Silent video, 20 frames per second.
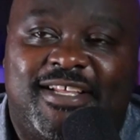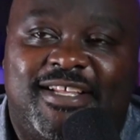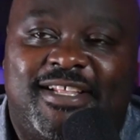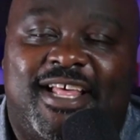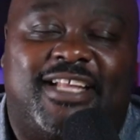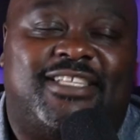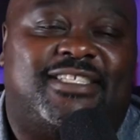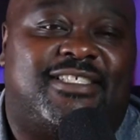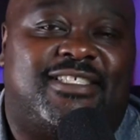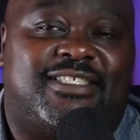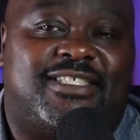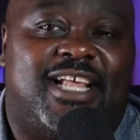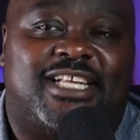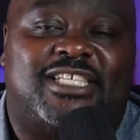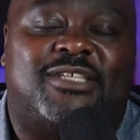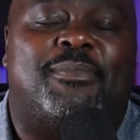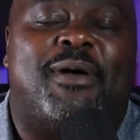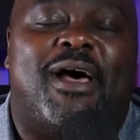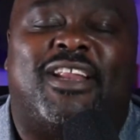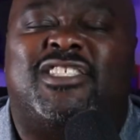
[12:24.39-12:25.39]
that's
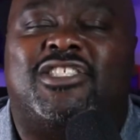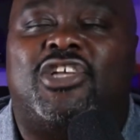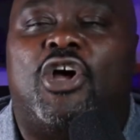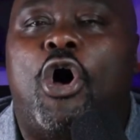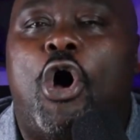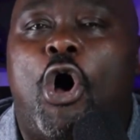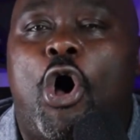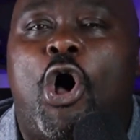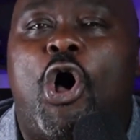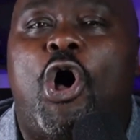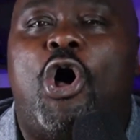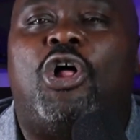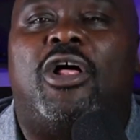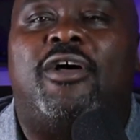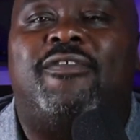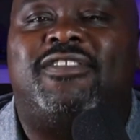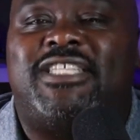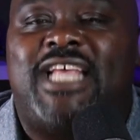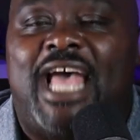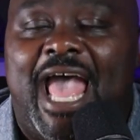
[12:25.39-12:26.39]
about as tall
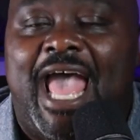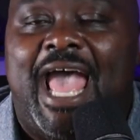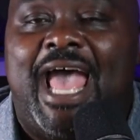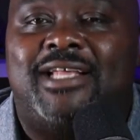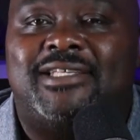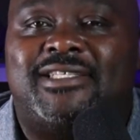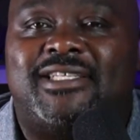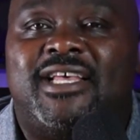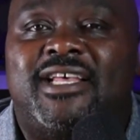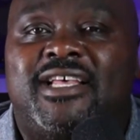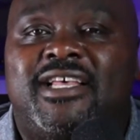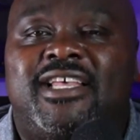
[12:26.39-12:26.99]
of task